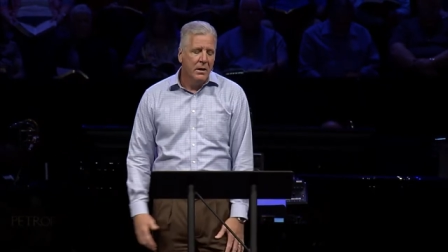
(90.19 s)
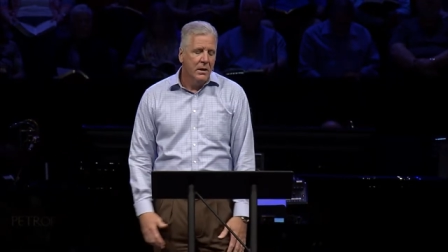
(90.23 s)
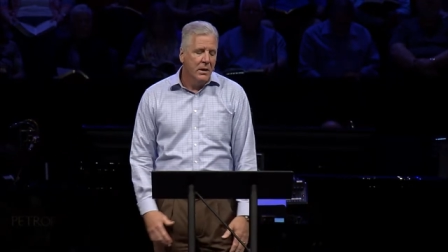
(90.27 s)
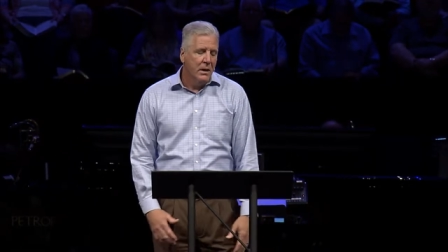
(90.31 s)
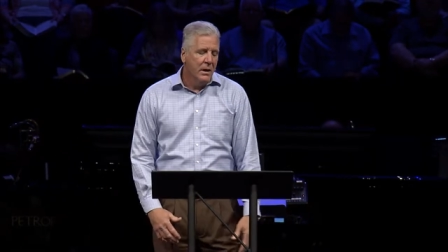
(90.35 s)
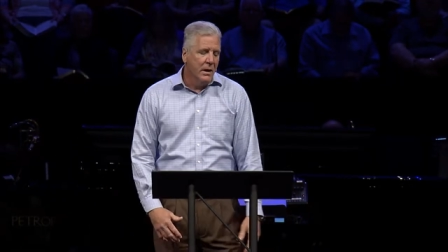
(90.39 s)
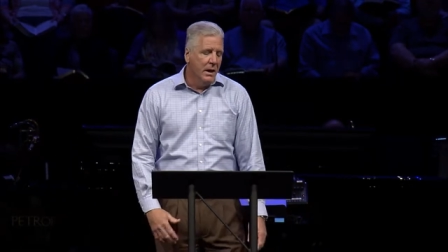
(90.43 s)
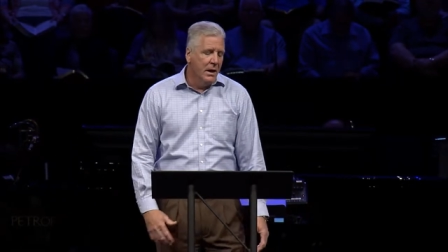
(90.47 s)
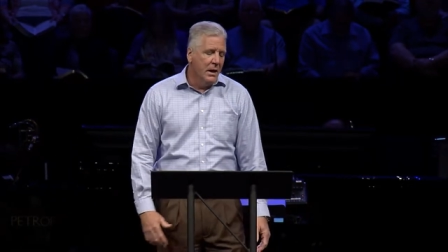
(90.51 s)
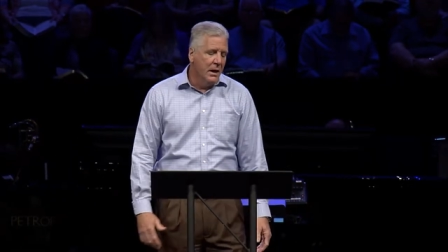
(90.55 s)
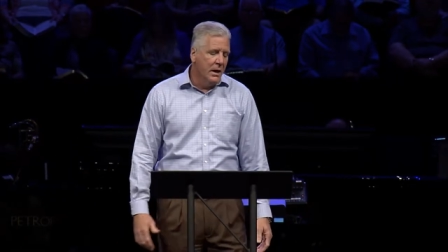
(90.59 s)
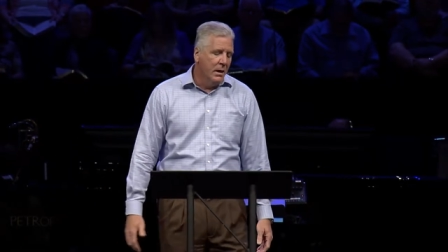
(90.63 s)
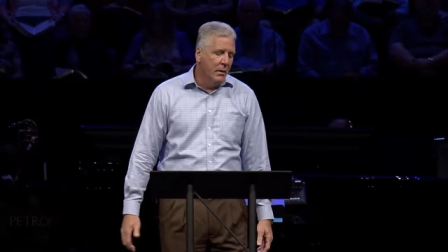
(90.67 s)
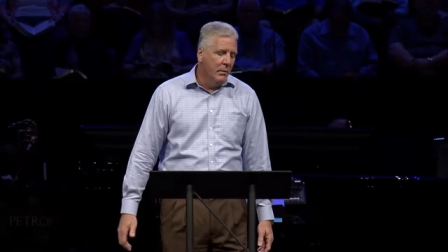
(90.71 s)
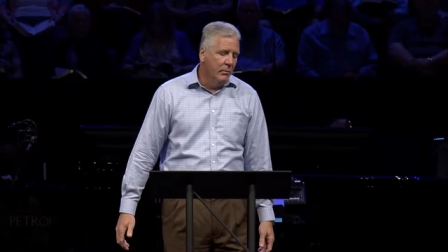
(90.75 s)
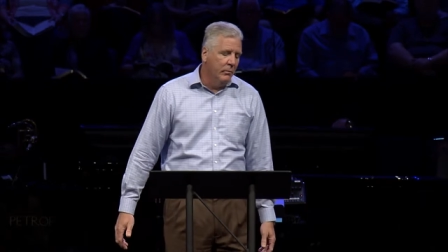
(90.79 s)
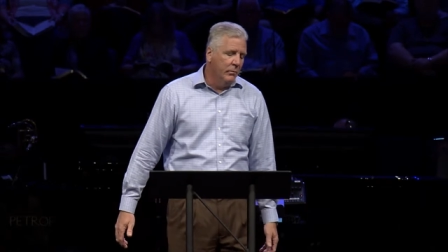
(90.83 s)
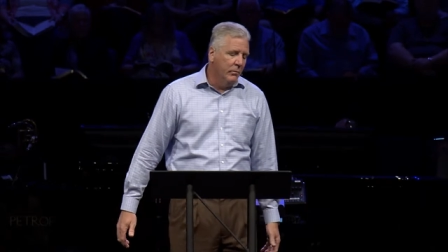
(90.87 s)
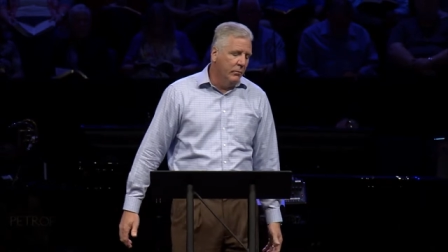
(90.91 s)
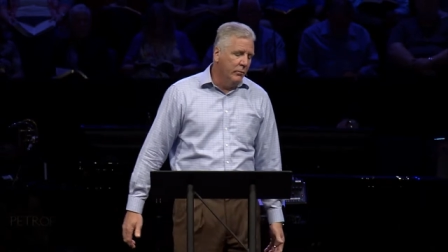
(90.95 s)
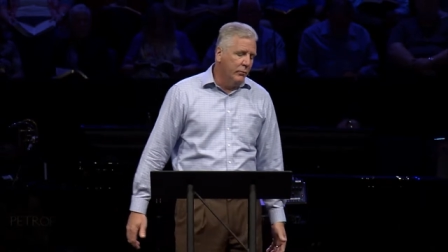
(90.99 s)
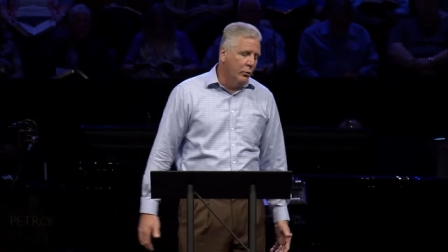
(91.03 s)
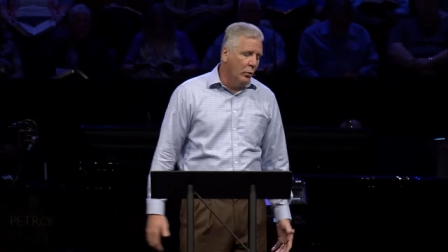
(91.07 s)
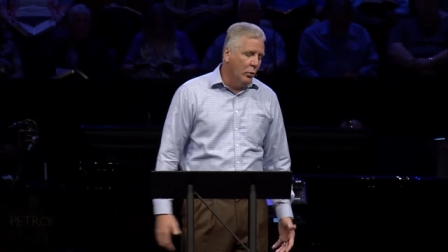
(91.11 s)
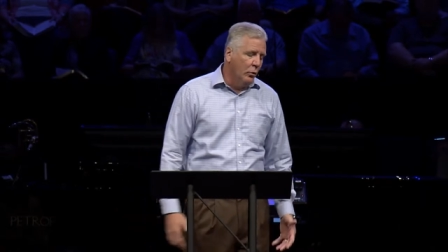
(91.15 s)
um,
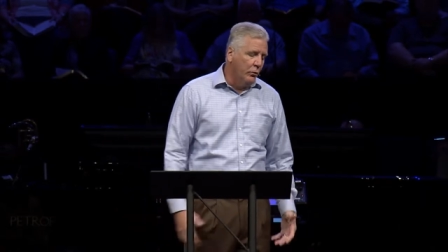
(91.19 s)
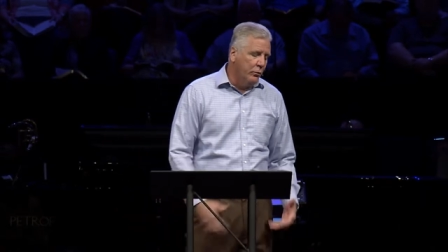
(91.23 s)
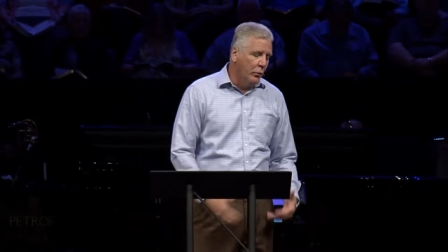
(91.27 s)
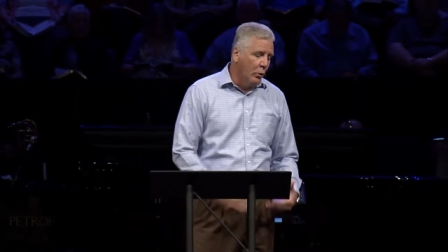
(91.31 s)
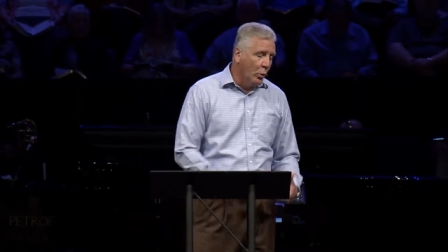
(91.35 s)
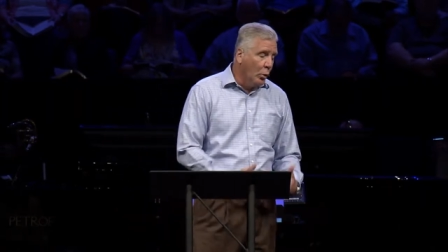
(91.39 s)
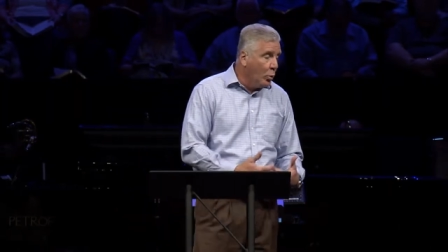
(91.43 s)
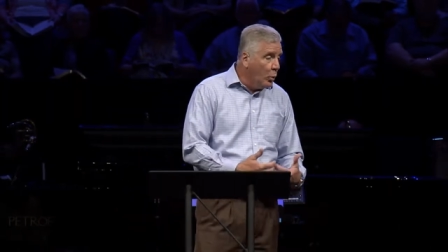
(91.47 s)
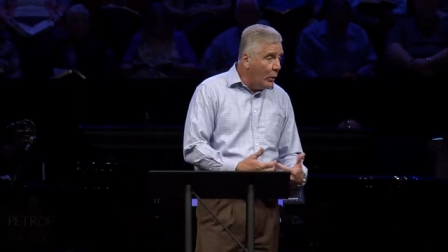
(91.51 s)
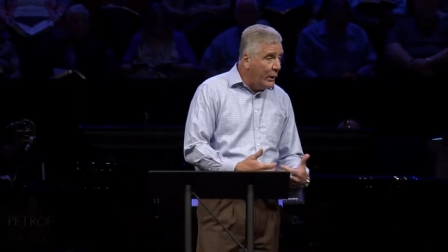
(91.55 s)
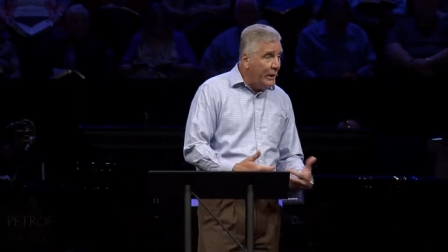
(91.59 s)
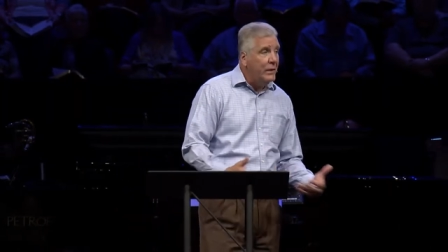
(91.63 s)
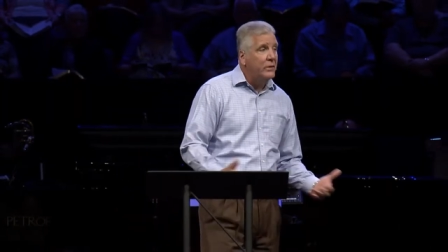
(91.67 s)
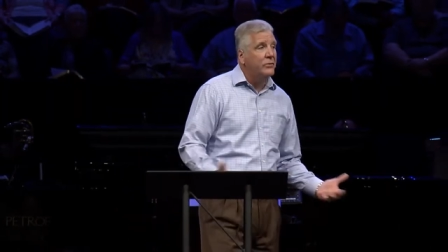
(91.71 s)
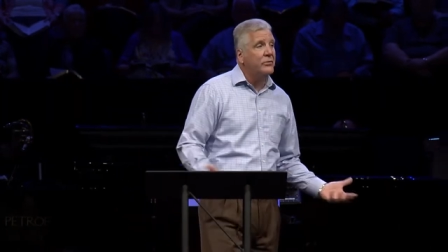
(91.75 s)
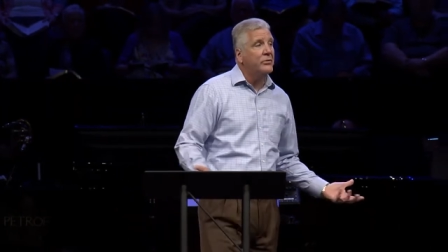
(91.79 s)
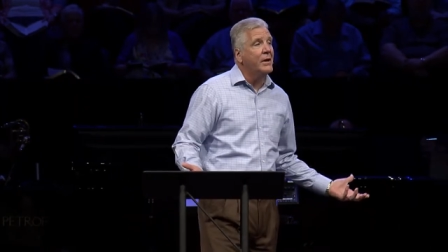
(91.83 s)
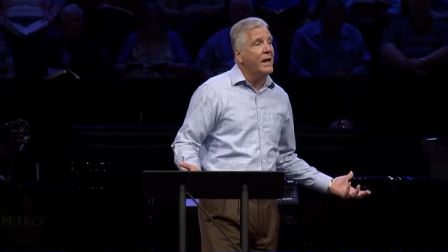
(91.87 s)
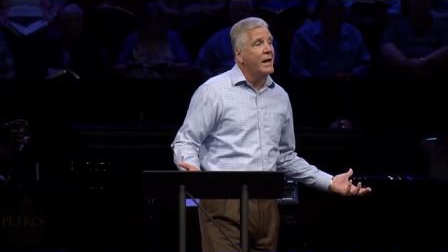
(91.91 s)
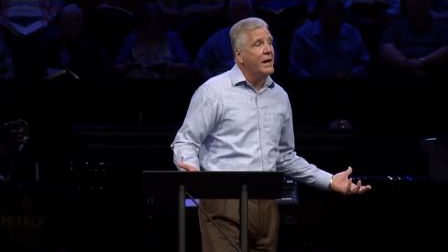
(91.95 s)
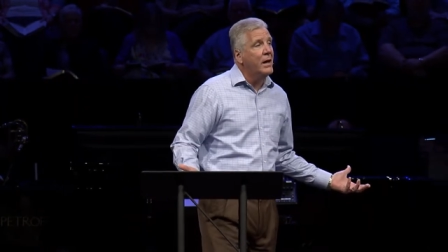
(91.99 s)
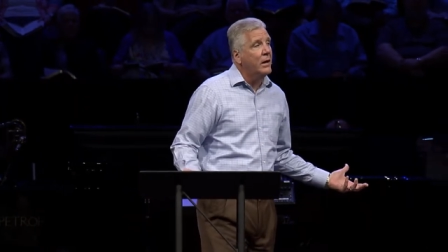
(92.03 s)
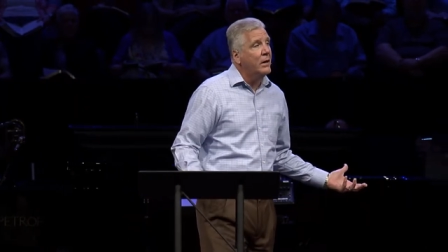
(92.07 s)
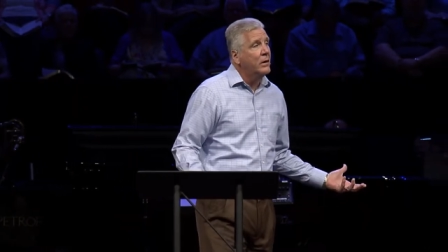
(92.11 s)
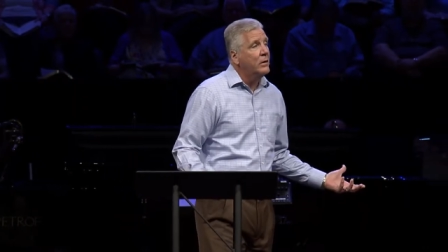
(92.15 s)
for, for weeks
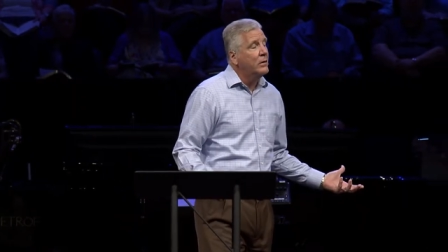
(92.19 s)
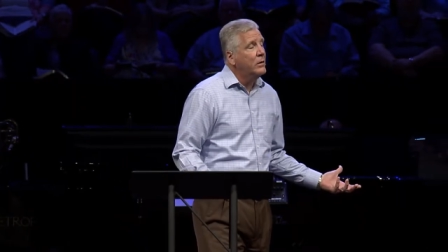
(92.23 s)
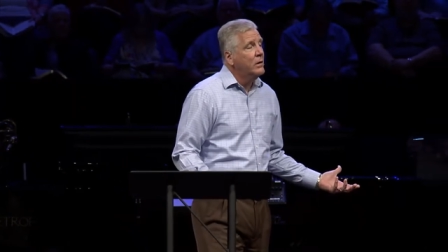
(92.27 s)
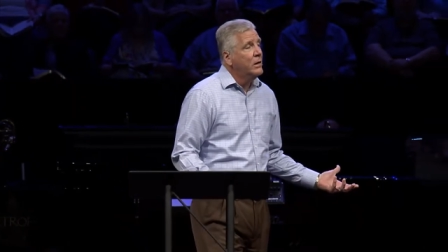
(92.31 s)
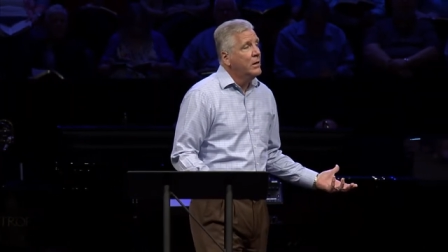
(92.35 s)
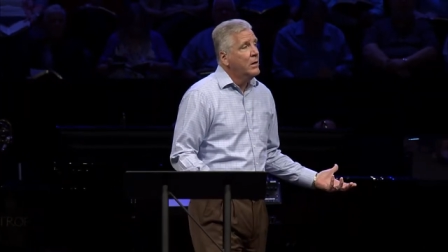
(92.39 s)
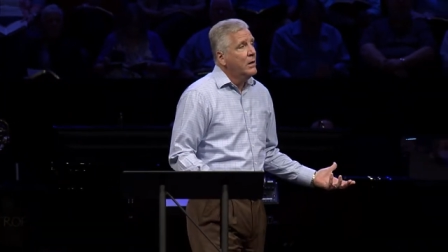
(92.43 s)
now